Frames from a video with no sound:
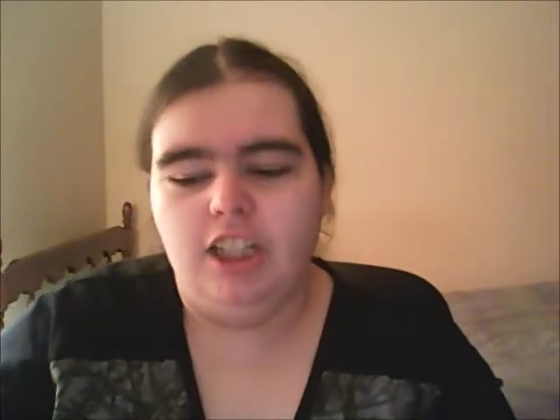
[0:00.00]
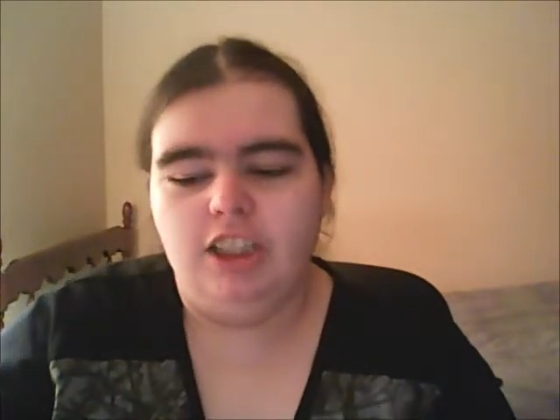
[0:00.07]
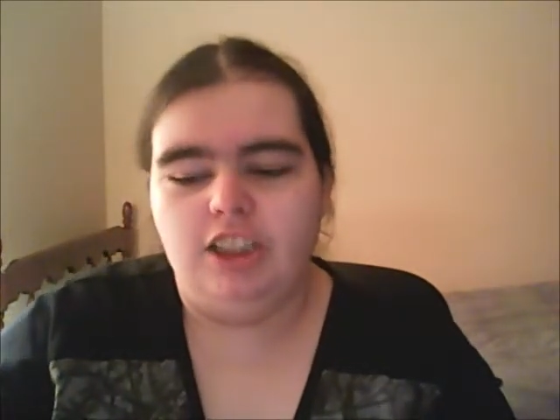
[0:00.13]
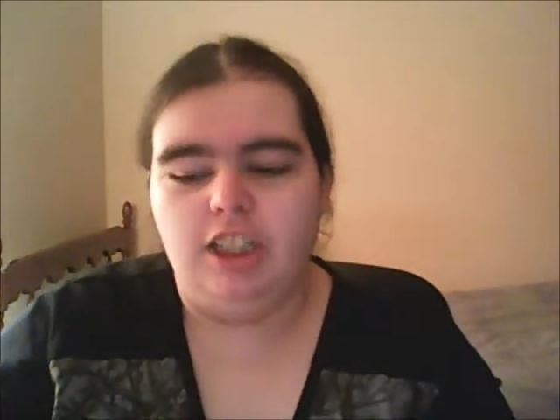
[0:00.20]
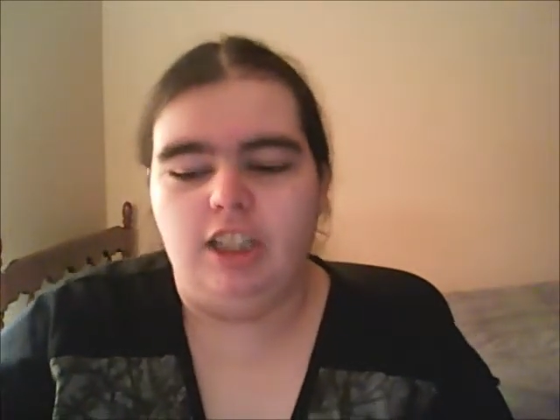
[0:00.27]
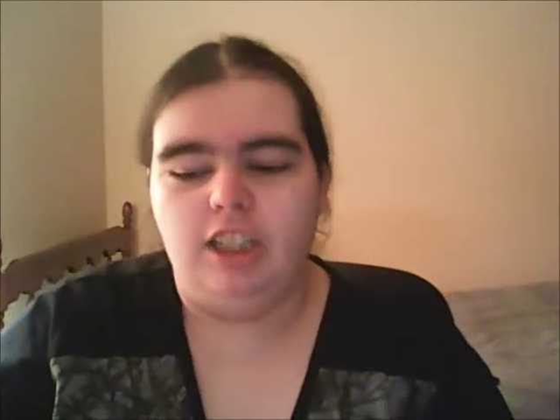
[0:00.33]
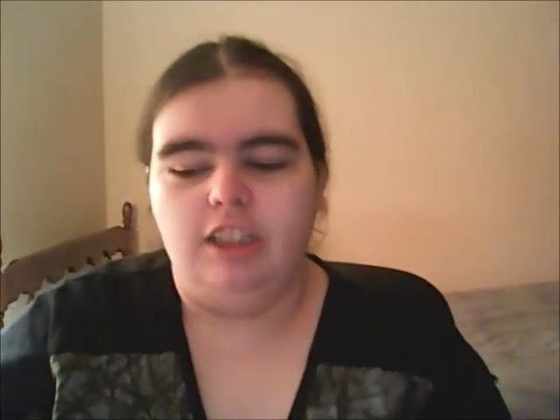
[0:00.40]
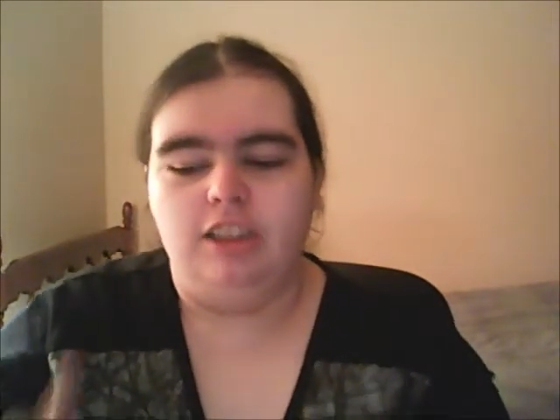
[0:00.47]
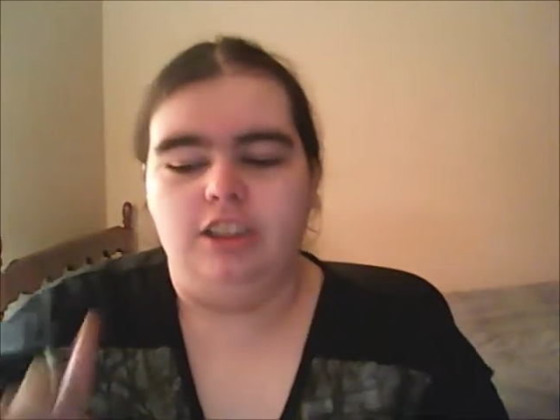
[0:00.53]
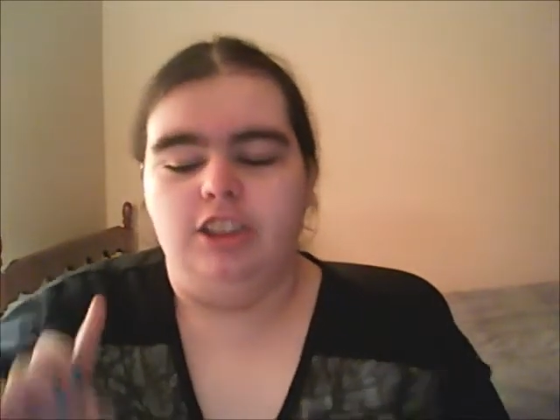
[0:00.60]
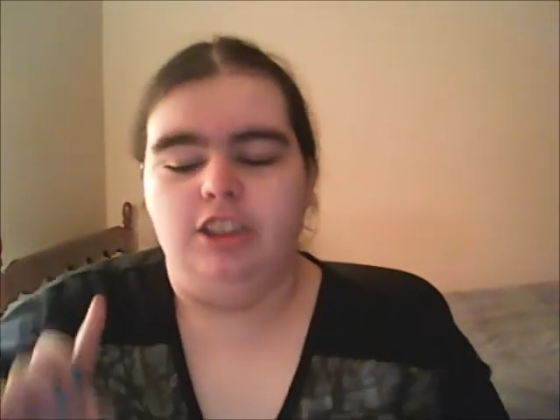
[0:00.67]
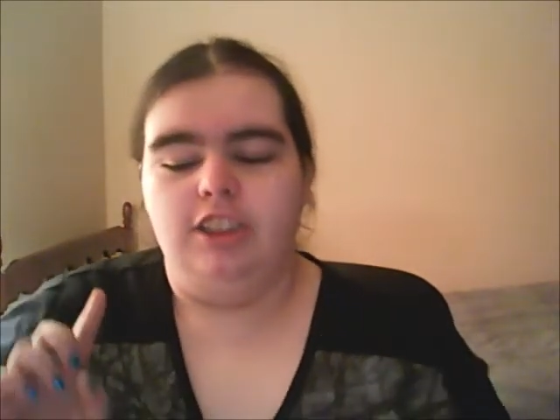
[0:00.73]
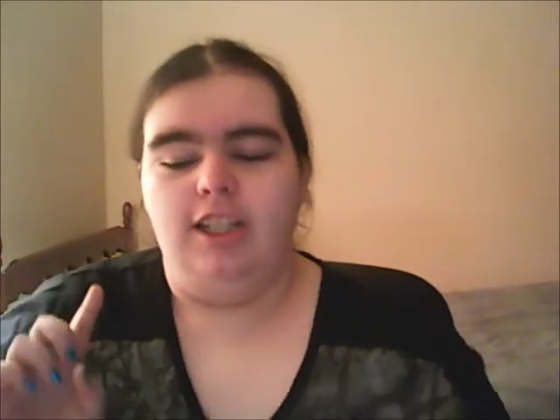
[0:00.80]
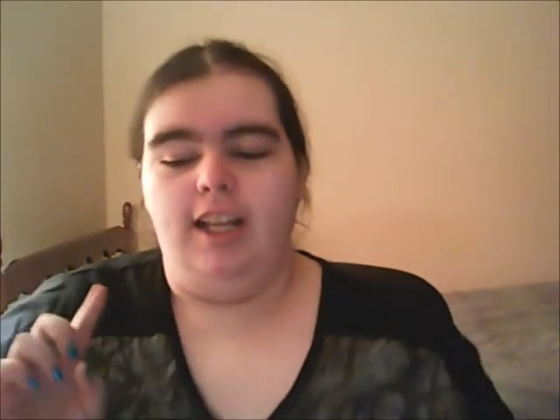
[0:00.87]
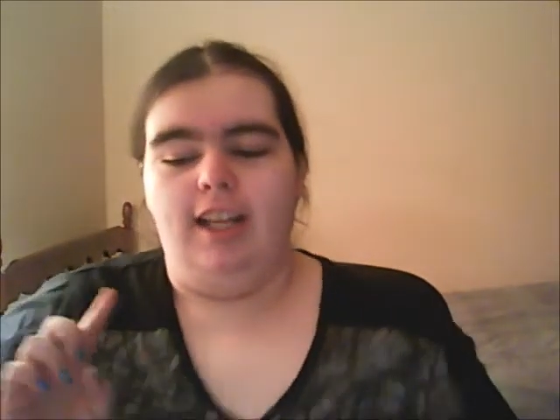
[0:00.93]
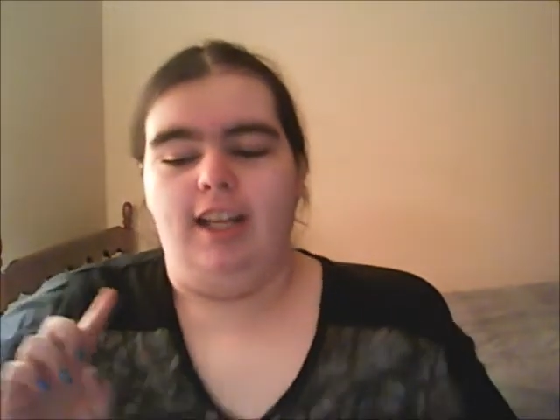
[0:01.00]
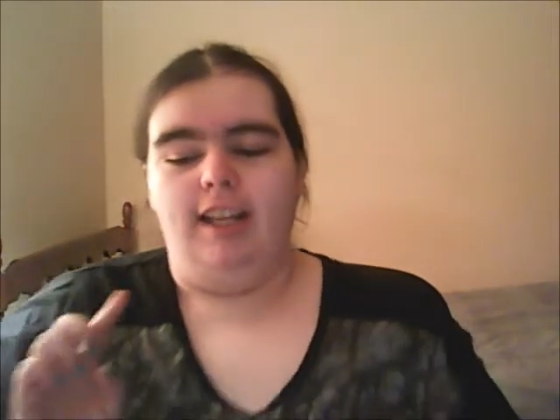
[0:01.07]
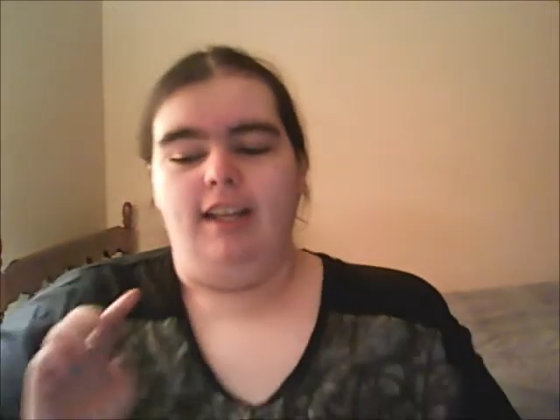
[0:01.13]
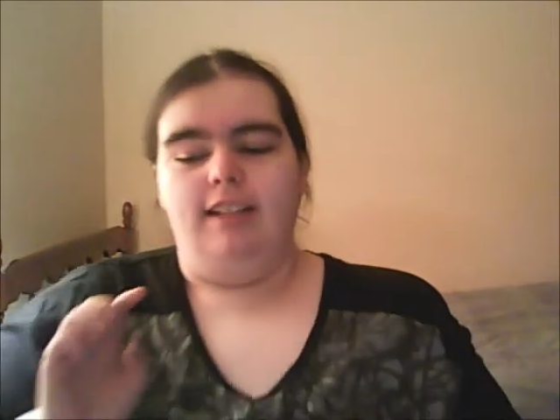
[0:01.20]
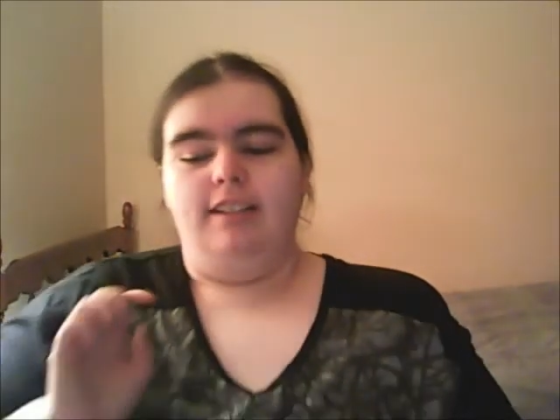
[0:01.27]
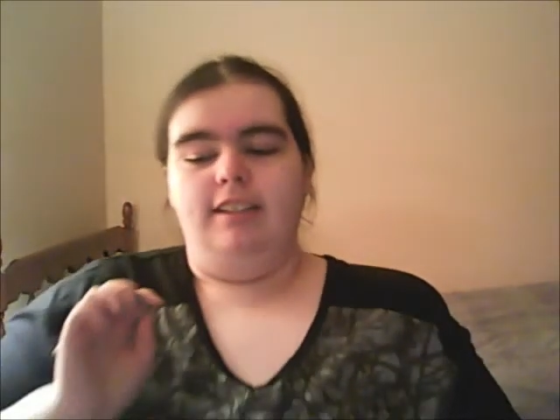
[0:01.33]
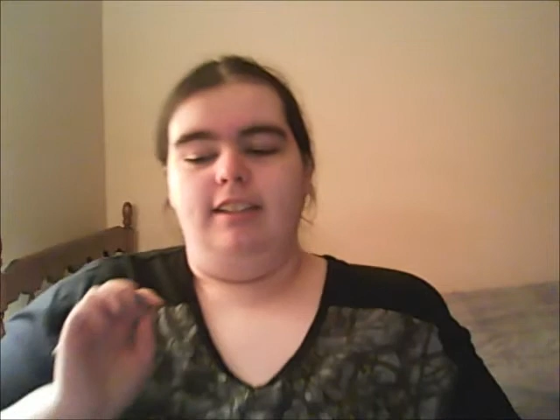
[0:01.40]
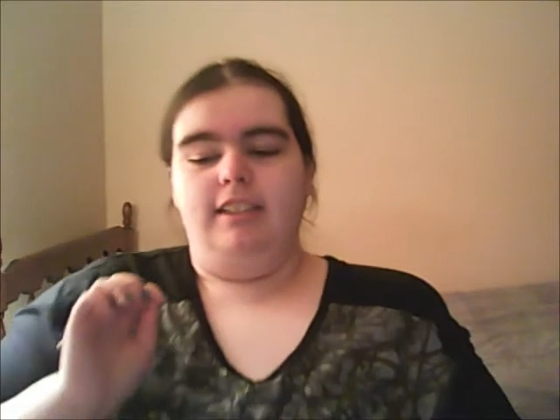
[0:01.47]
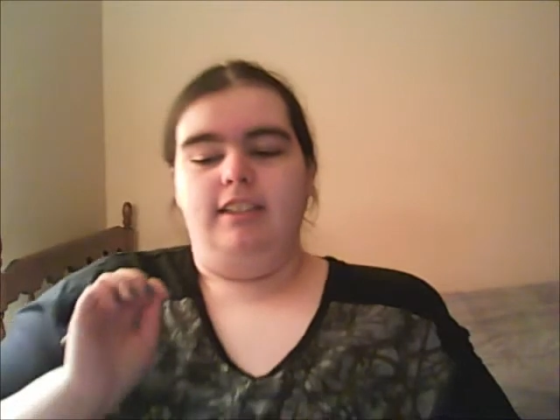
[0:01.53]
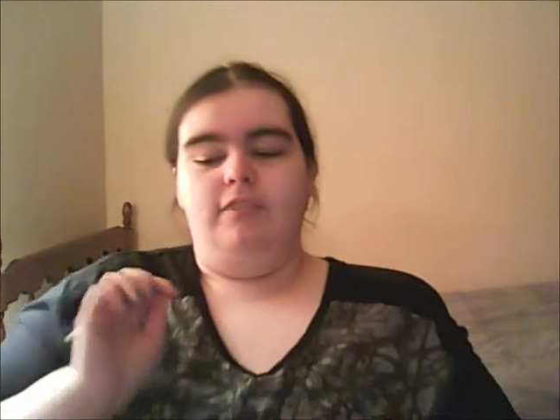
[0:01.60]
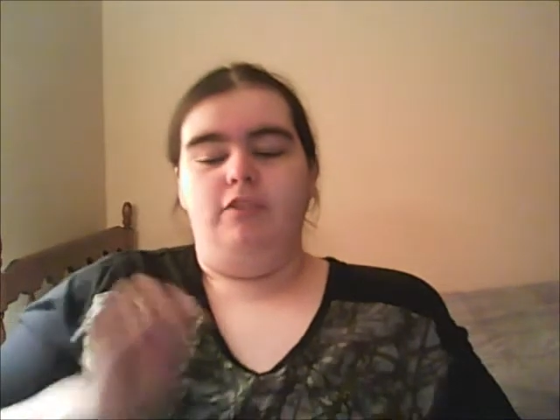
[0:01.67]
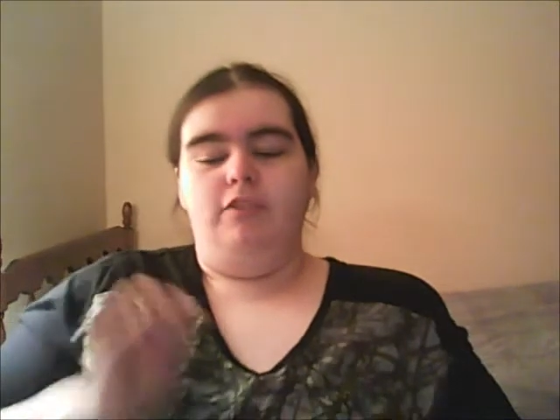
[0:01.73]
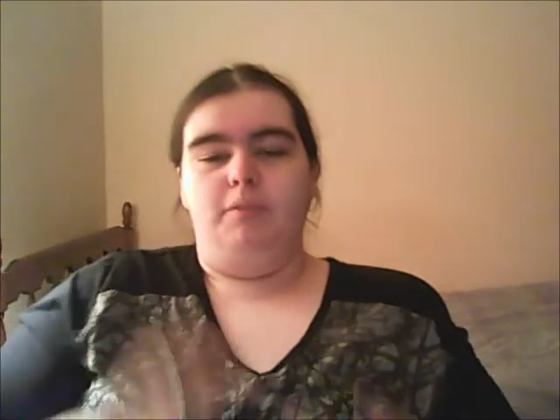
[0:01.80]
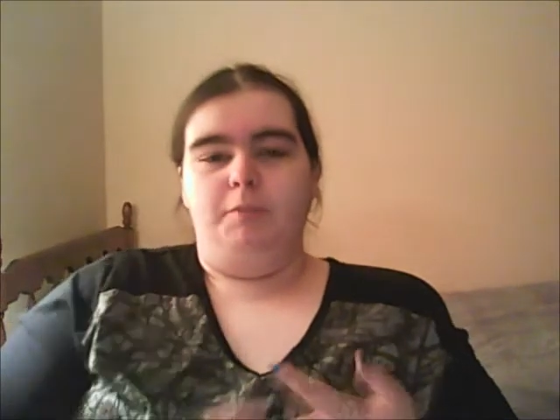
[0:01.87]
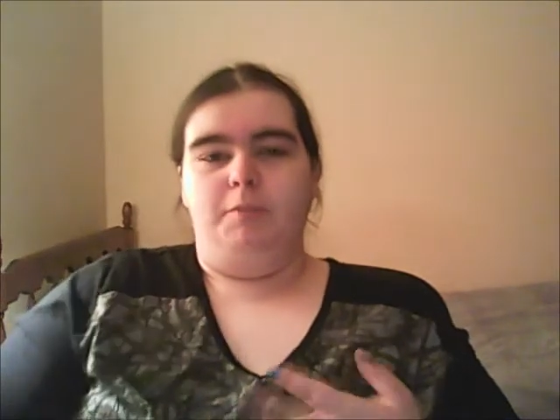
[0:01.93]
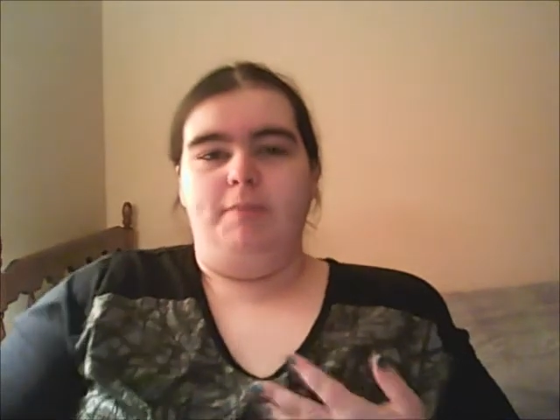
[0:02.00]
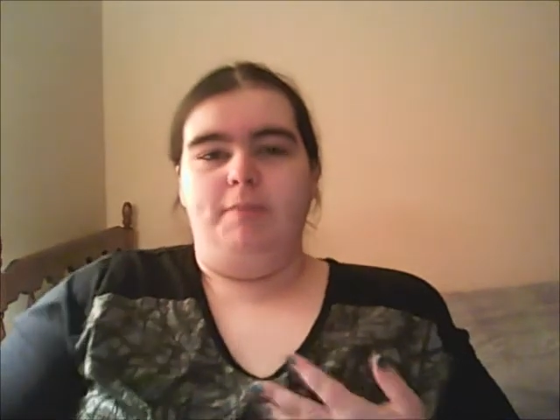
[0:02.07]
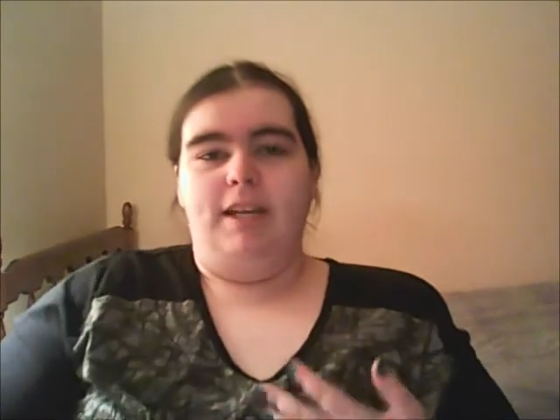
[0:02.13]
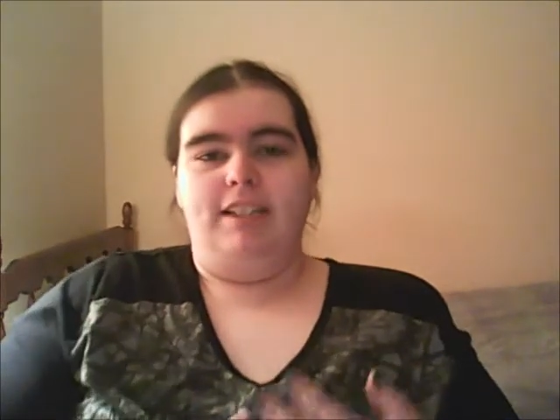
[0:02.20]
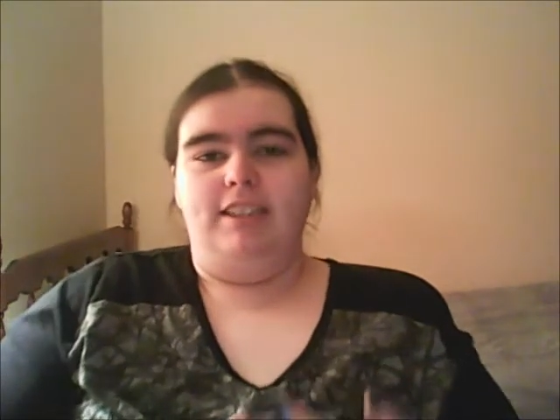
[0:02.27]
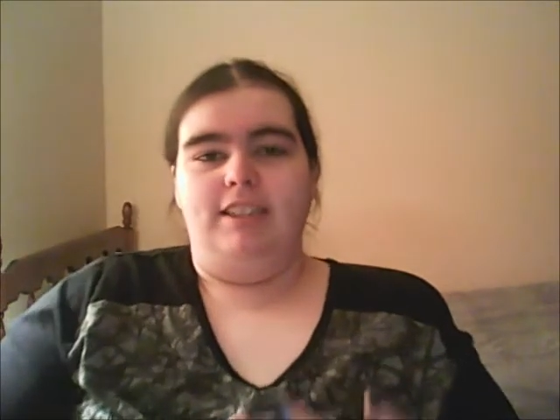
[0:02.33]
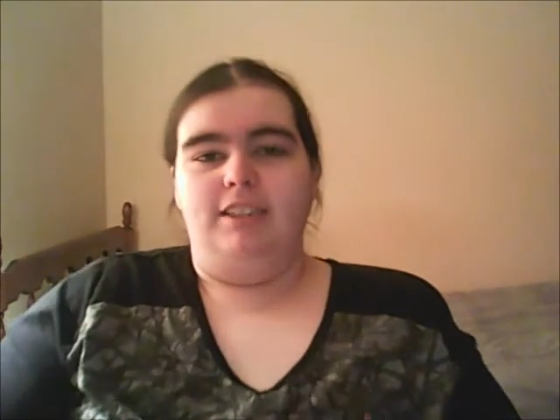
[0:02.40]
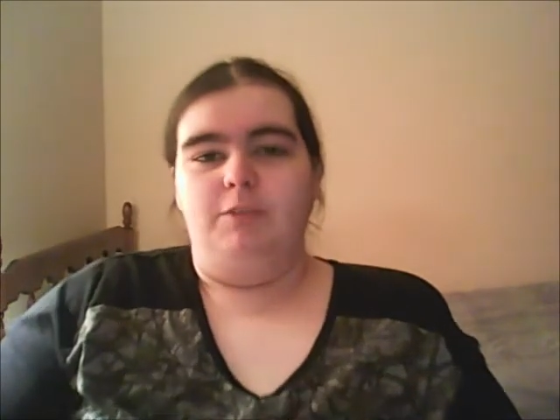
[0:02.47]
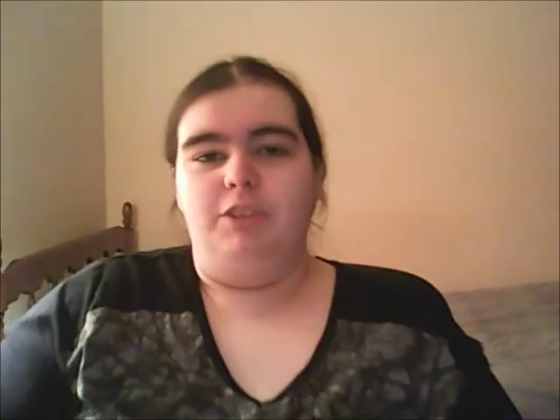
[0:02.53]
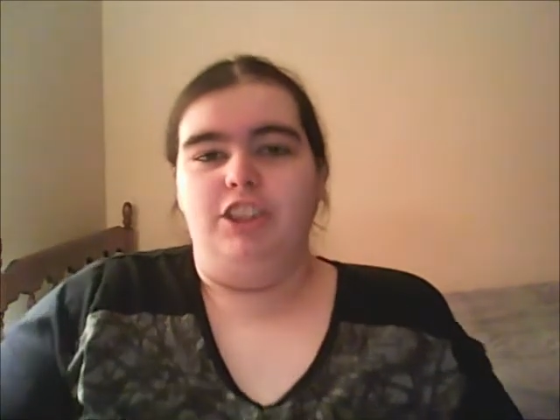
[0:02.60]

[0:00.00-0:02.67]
challenge and the Full Moon Madness,